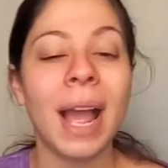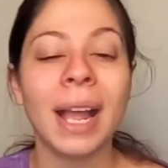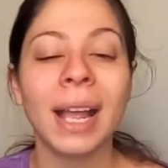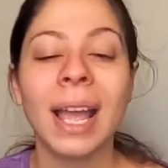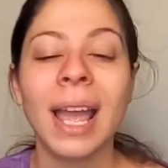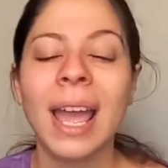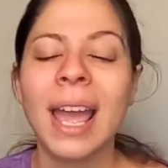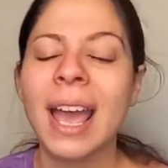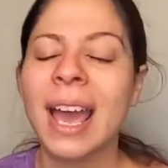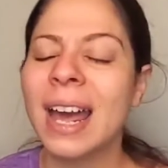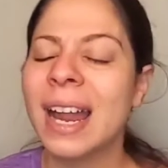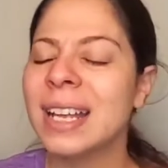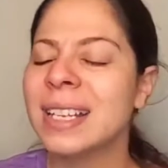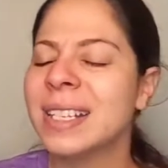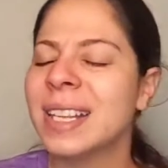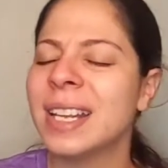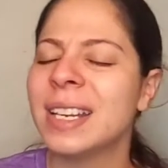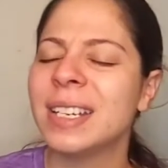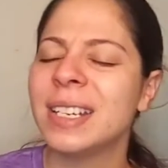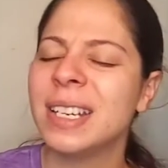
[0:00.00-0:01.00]
back. And I
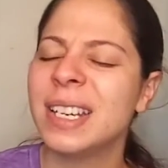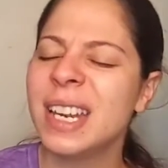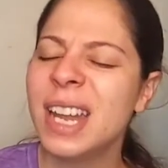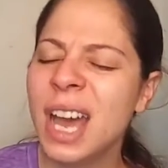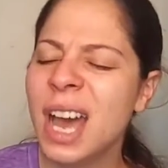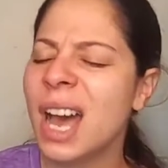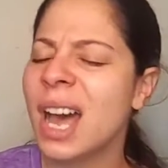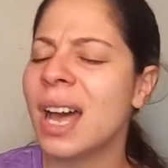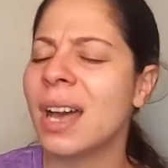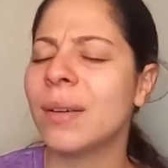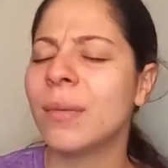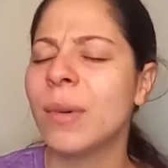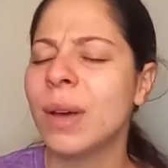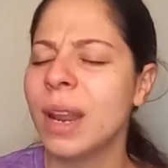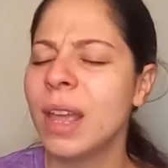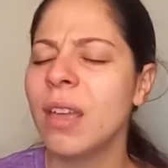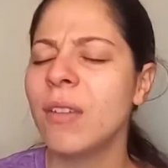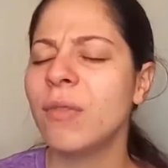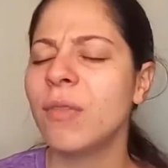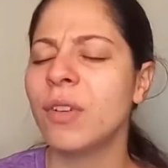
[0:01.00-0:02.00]
said, nah,
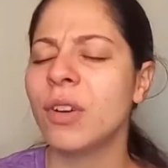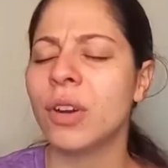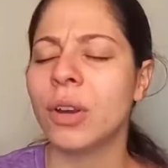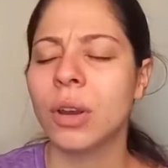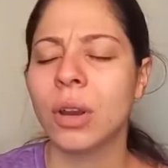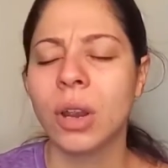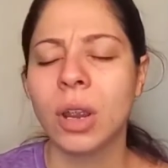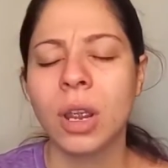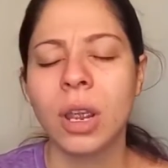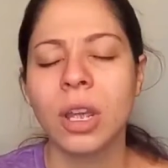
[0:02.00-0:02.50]
whatever.